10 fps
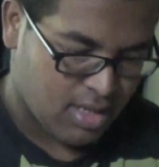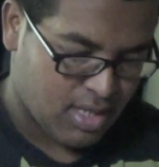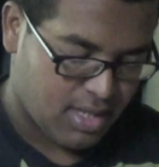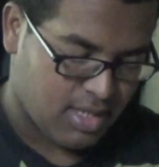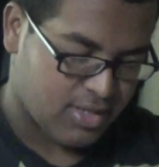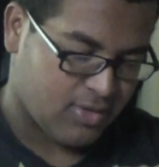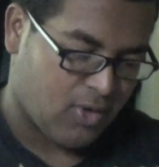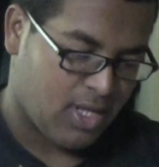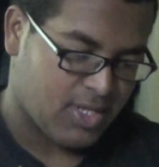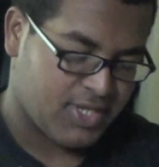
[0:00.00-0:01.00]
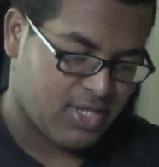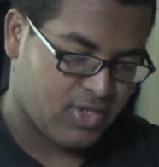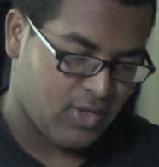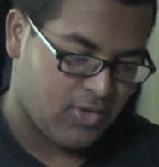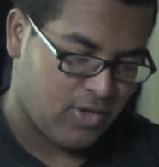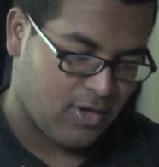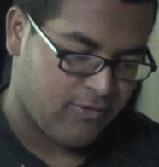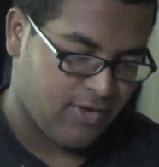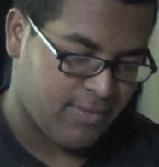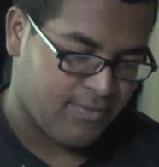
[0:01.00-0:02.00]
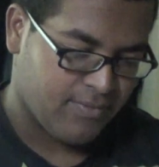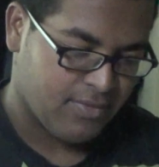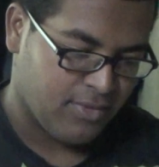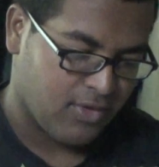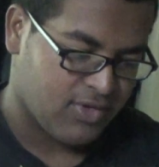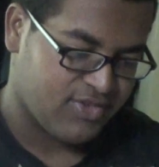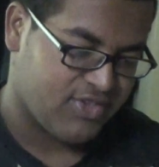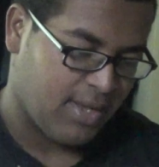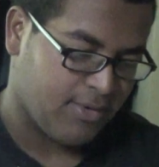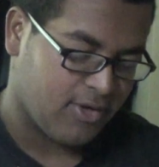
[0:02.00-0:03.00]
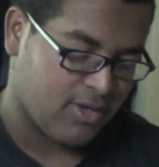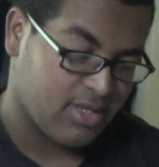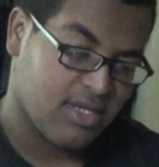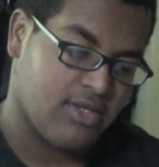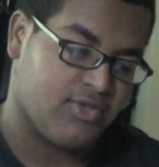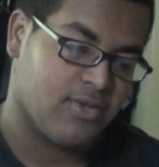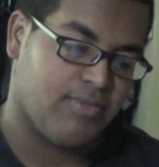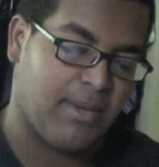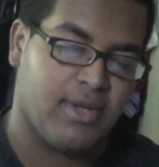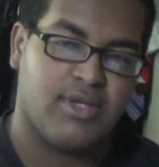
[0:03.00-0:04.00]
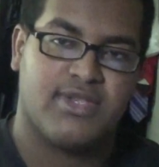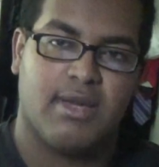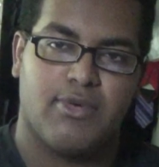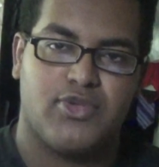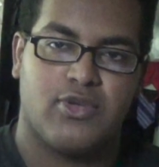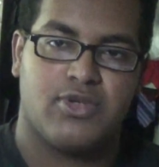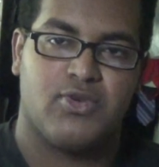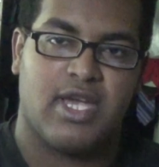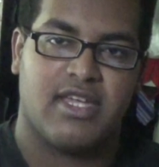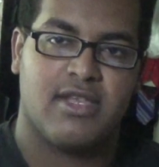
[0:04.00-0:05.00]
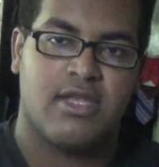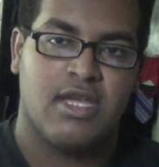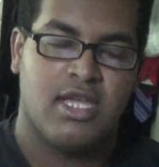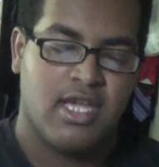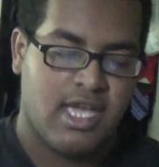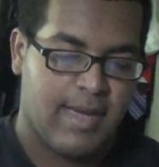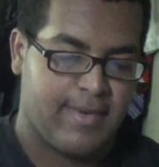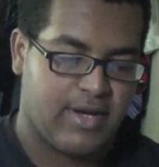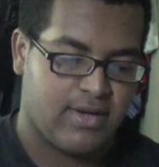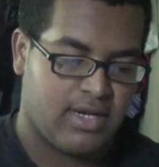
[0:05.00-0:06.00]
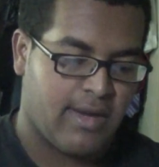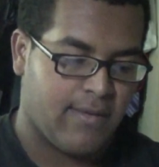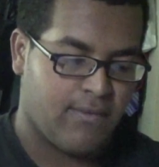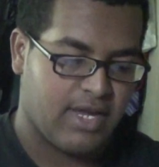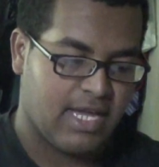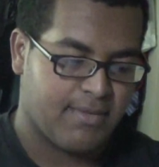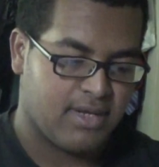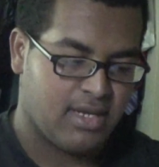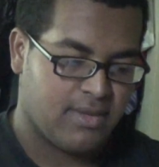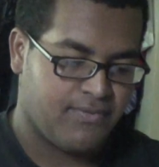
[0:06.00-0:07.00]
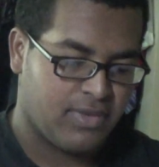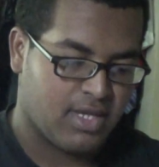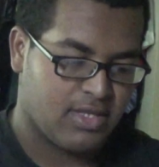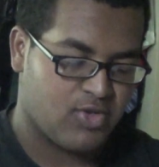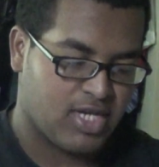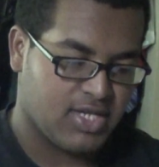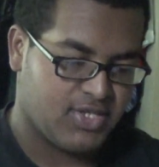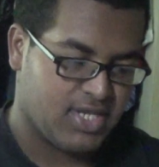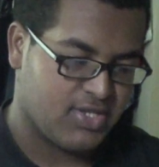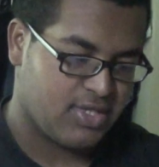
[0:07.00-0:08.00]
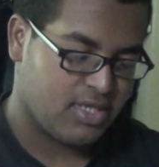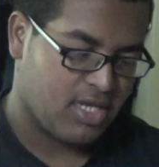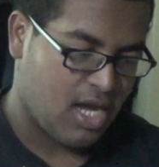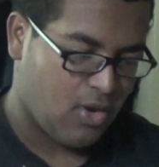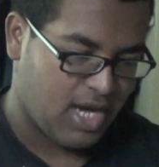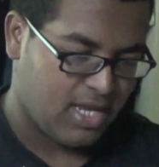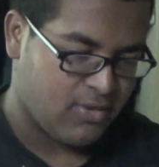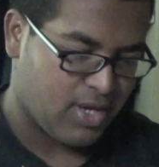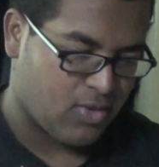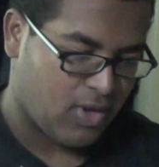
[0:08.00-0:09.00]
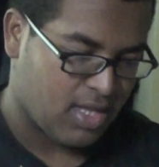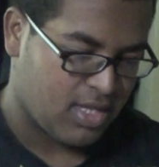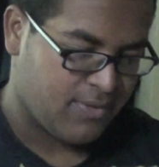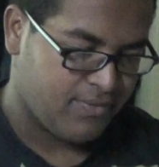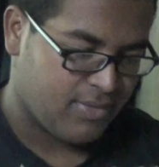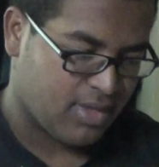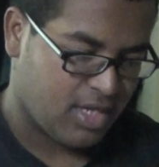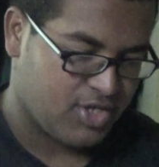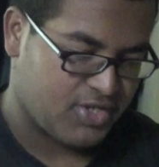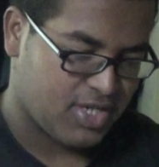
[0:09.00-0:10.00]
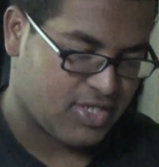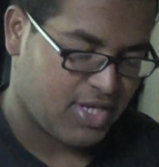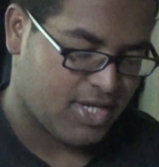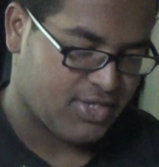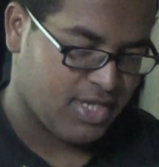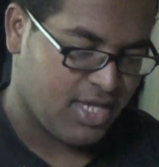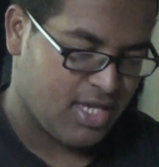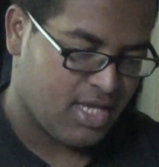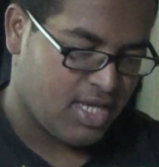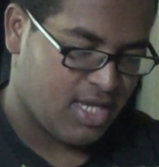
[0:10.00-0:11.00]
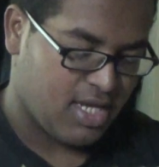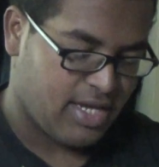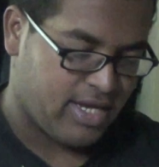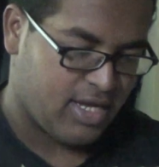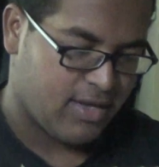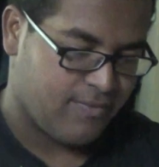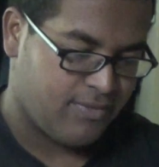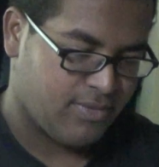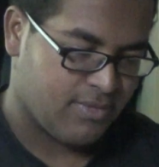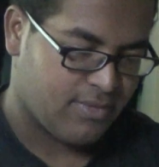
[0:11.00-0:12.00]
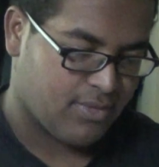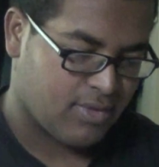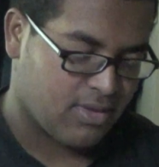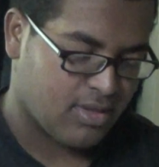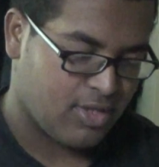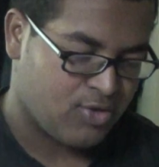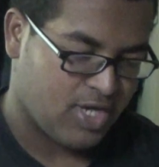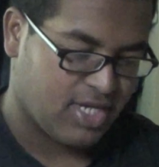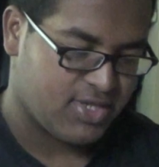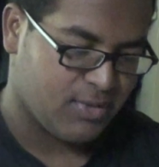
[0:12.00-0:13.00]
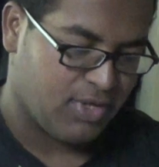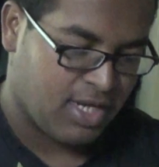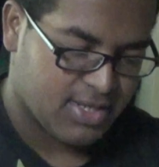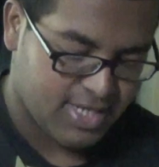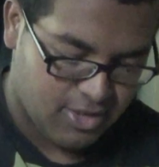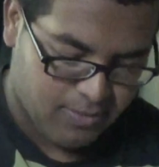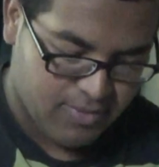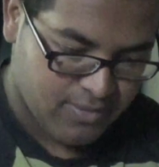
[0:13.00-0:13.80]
And then Koala says, so you heard from Sabo Kun then. So probably Sabo told Dragon about what happened. And the Dragon says, "Oh, anyway, Koala?" And she says, "Yes." Dragon says, "We need his help."